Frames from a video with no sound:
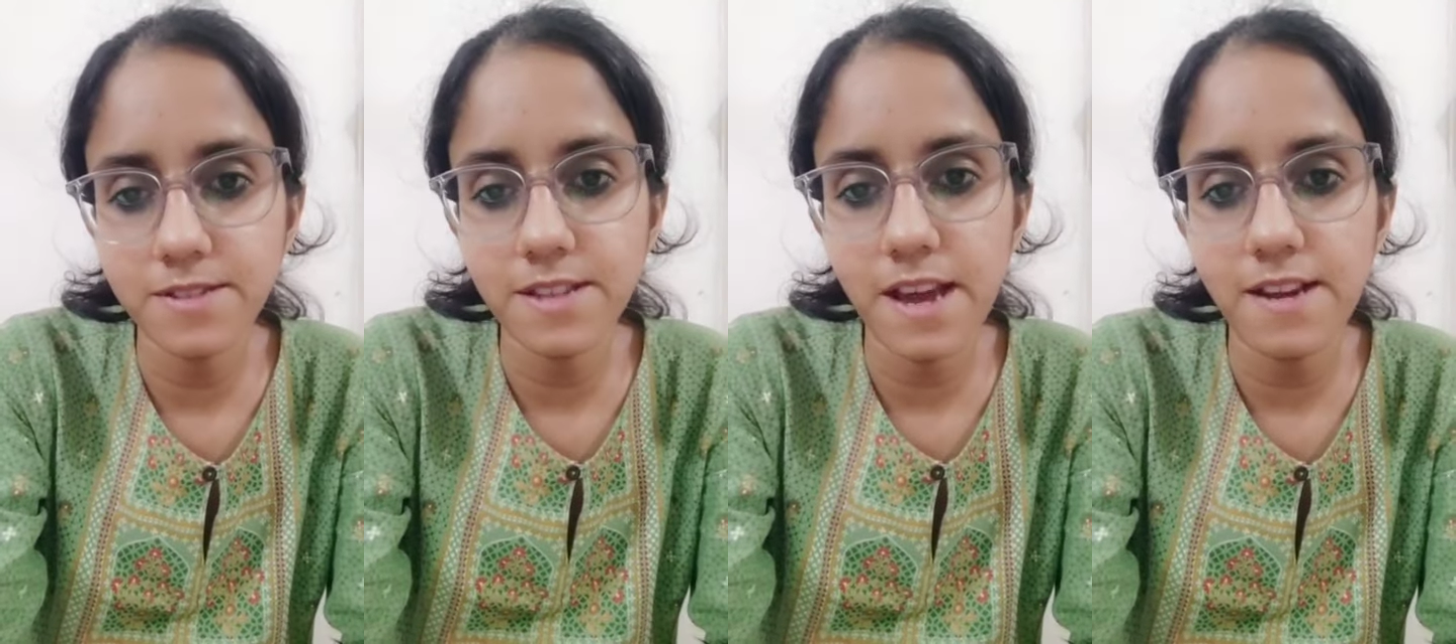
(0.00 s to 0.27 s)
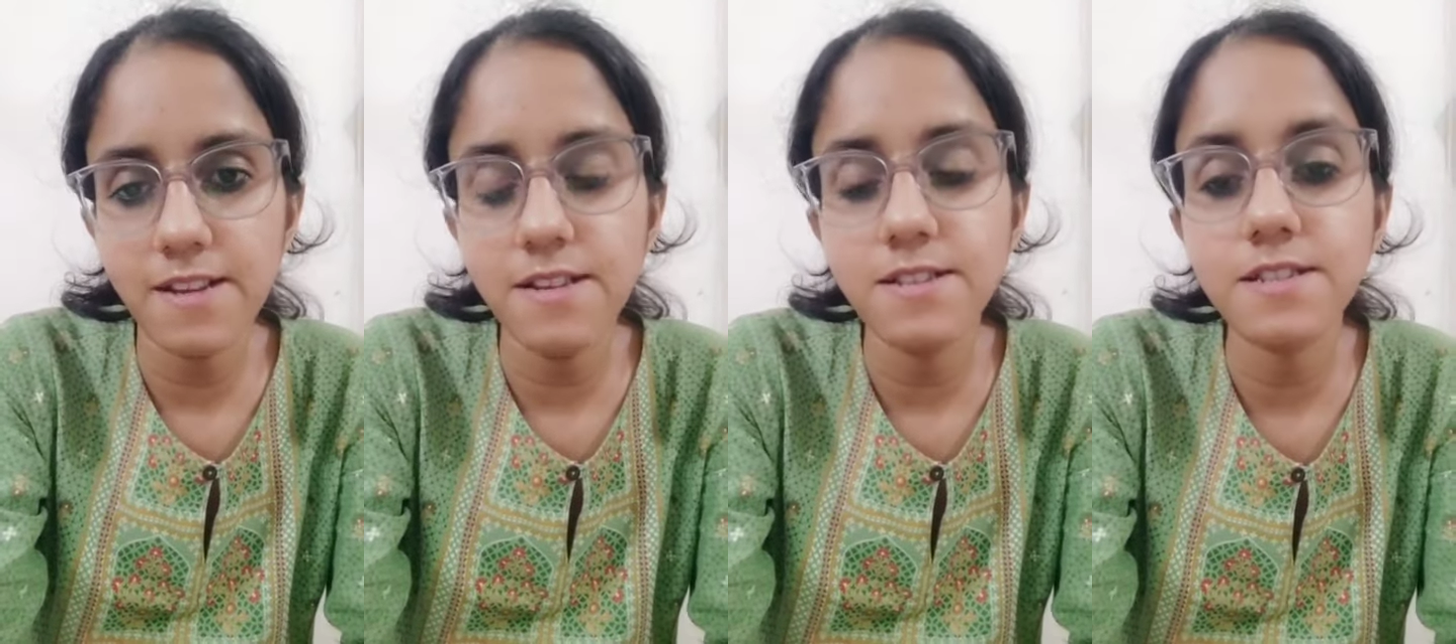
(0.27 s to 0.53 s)

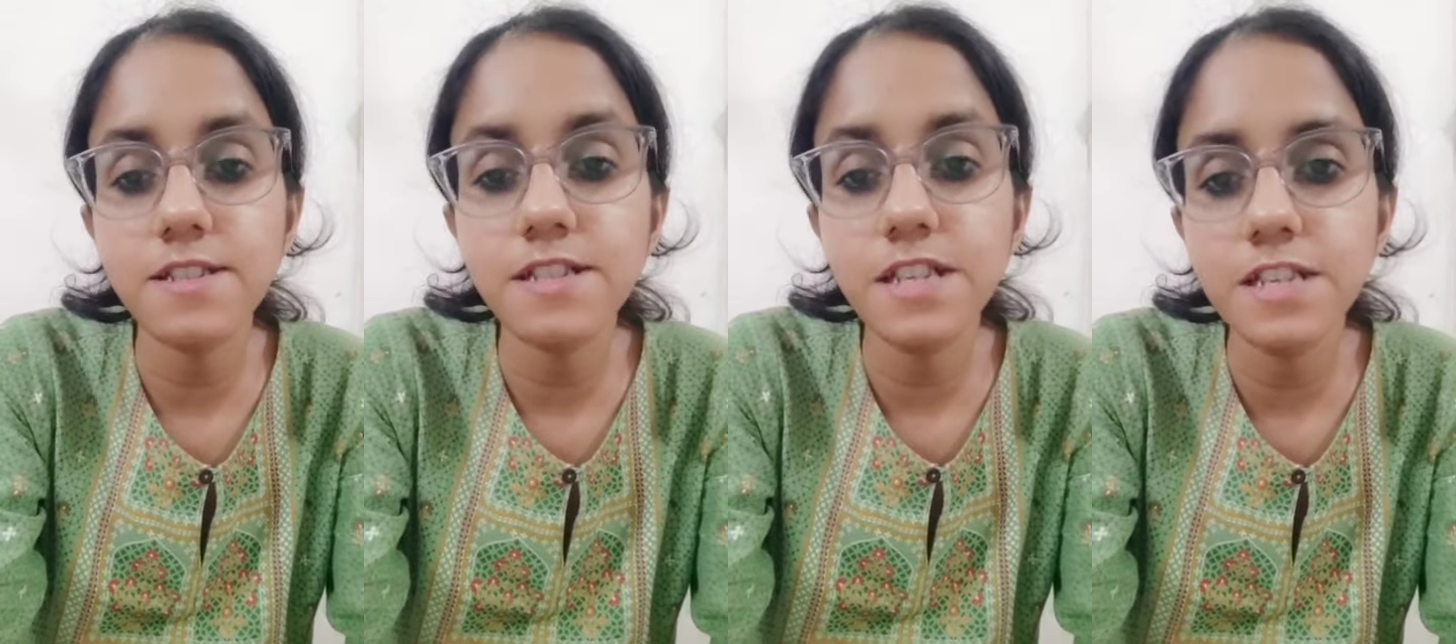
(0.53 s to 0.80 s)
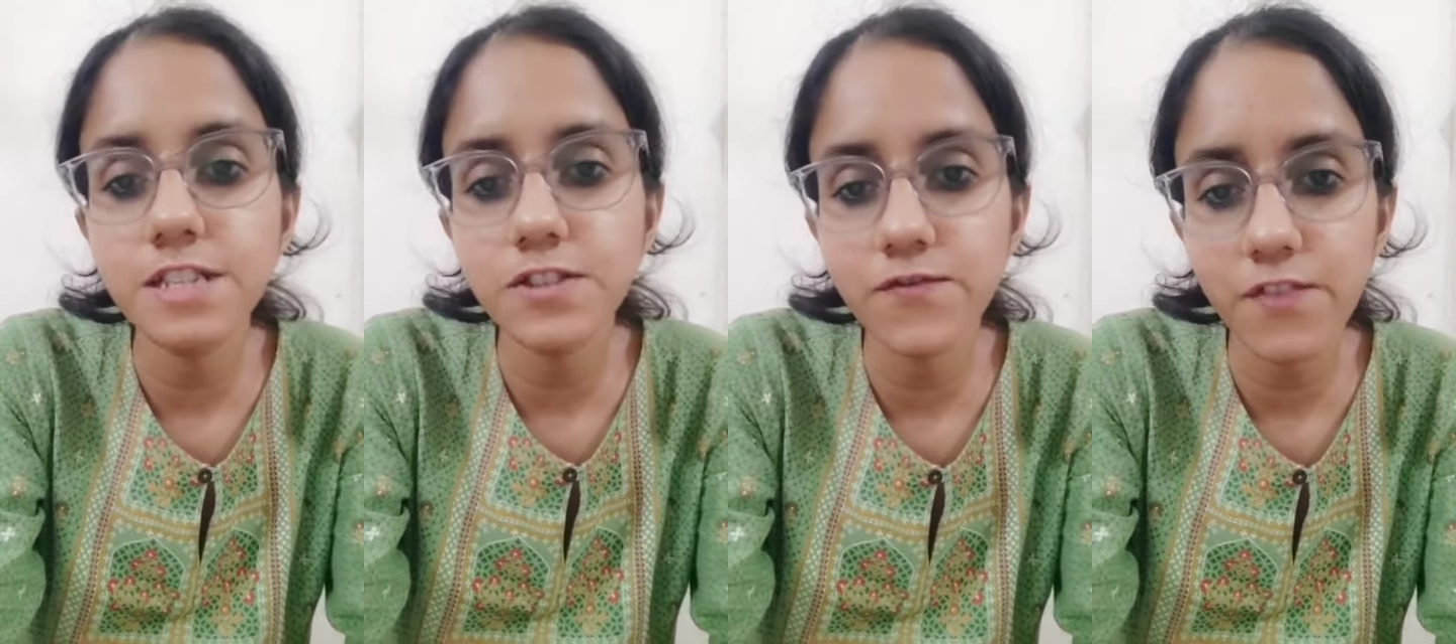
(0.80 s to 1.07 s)
there is
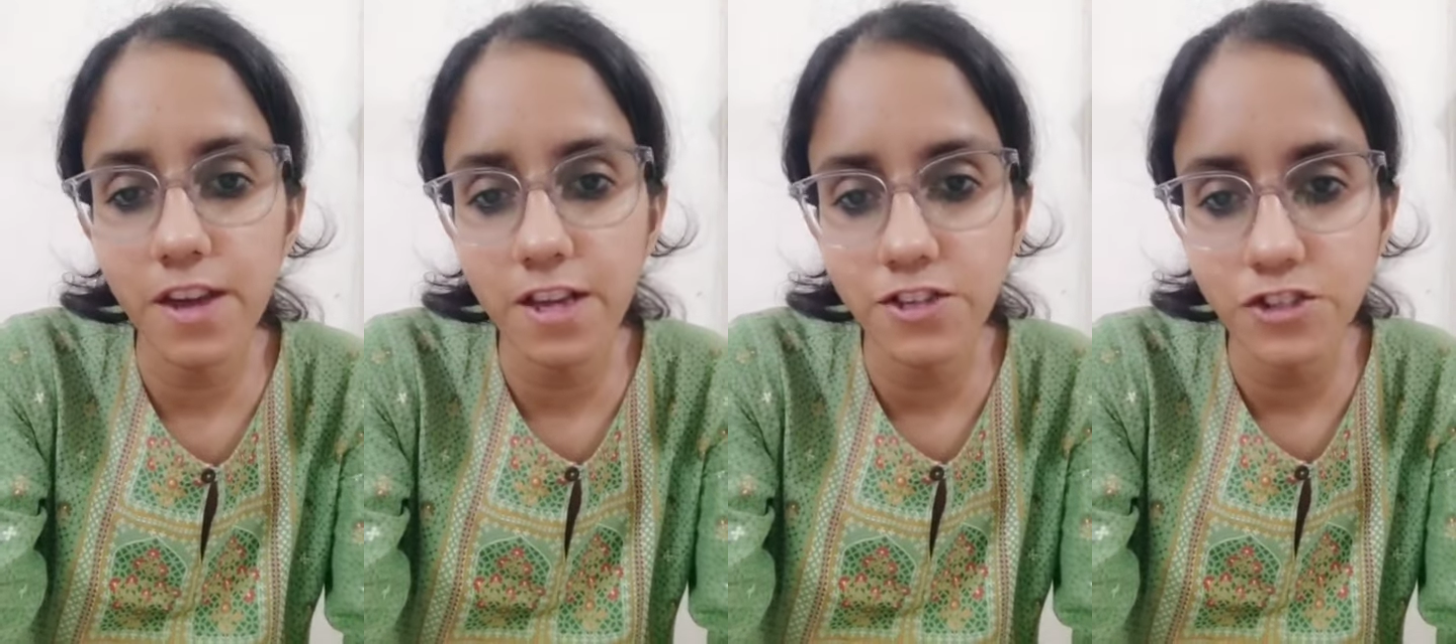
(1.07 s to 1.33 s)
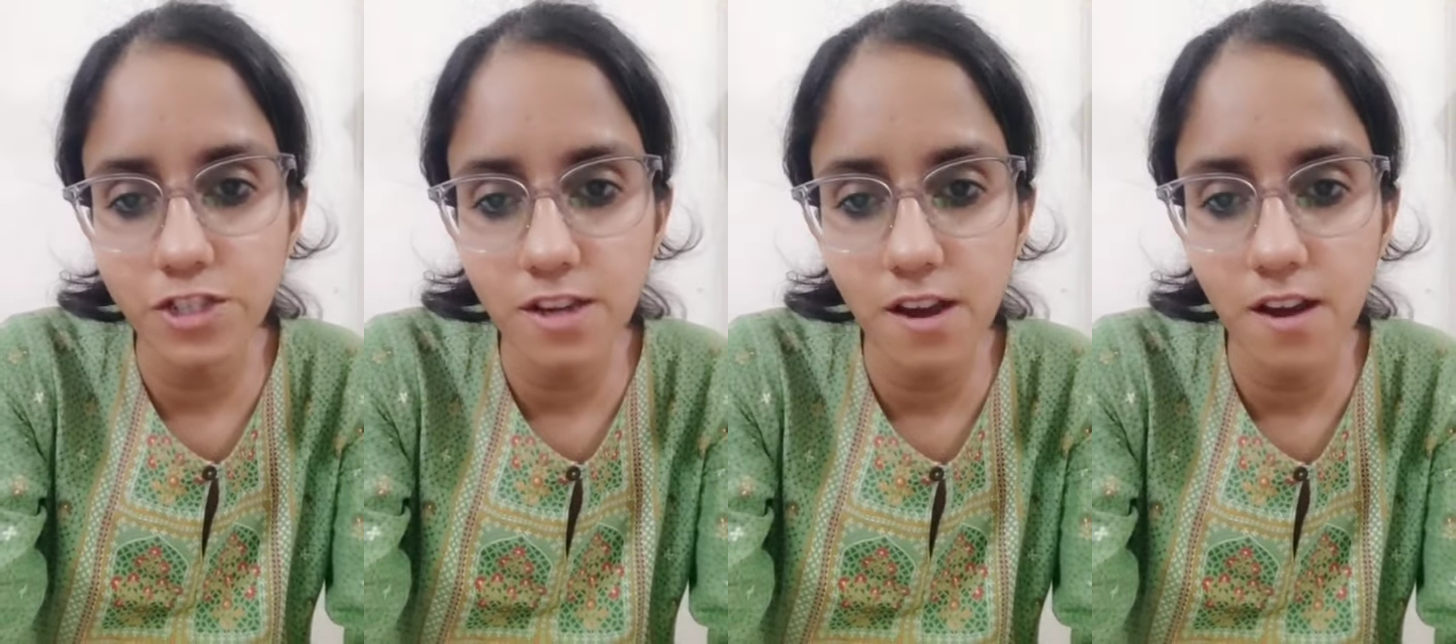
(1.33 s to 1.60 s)

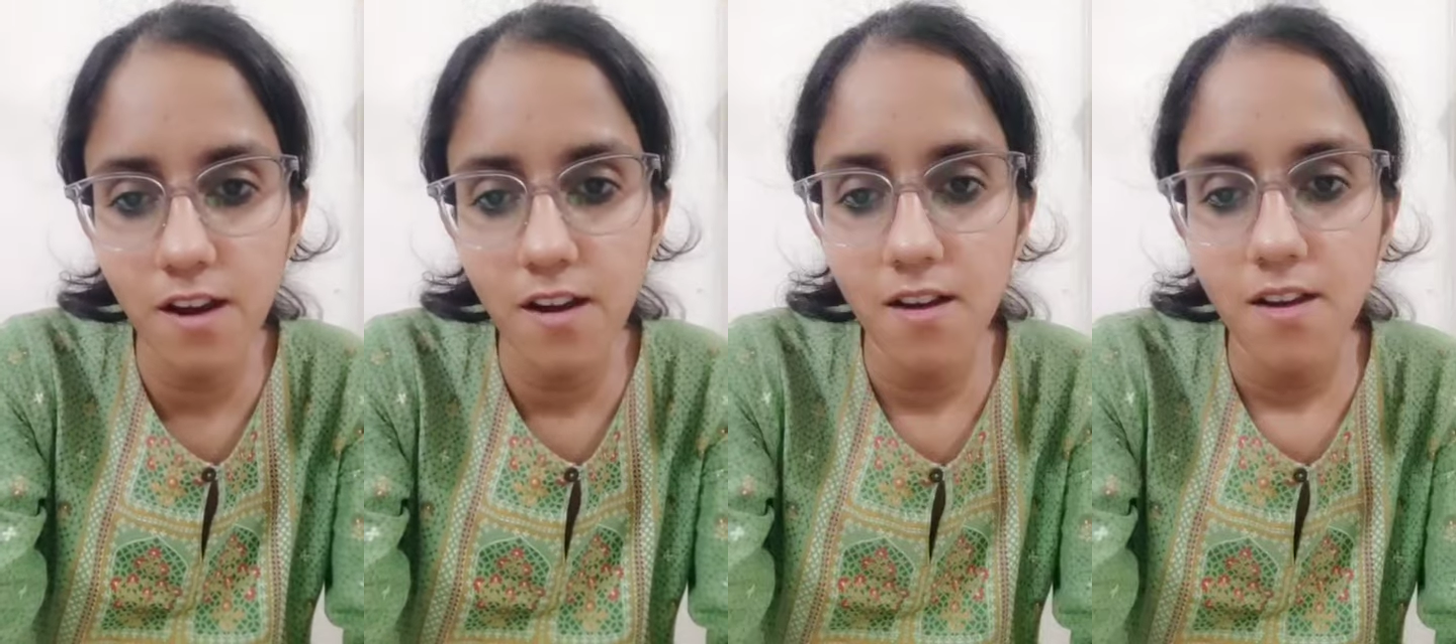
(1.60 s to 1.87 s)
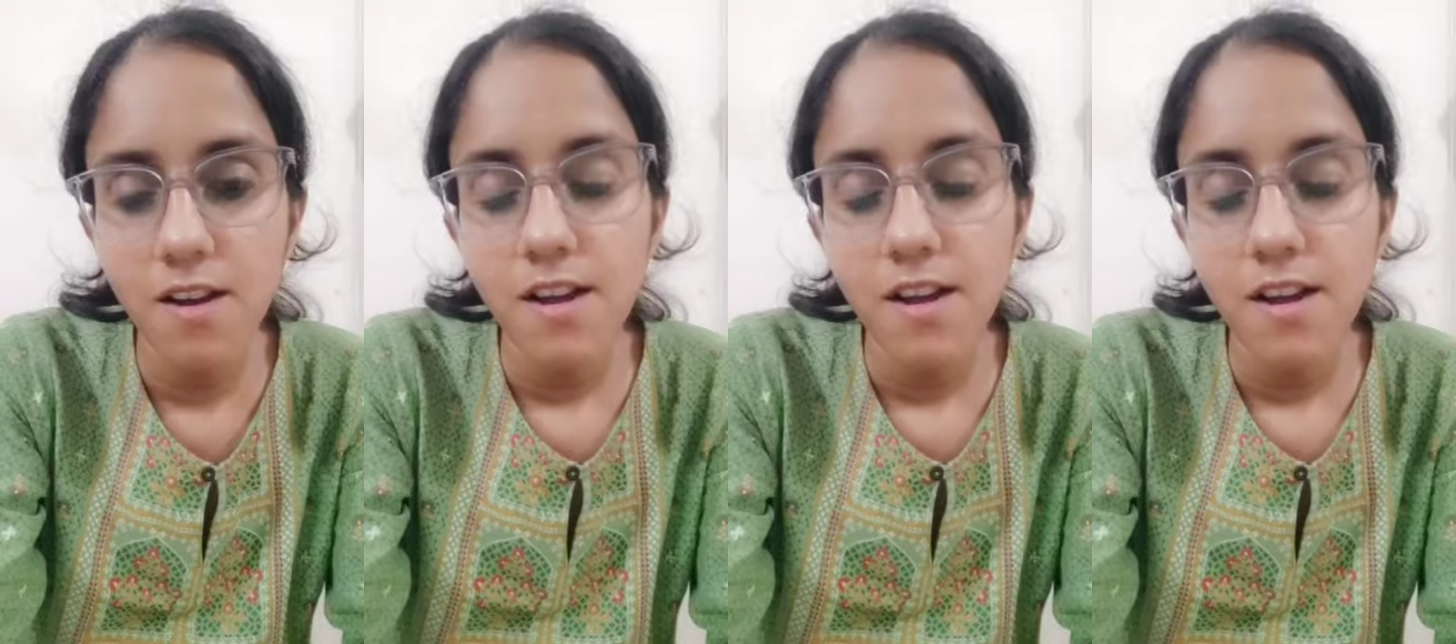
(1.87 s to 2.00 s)
dysphagia,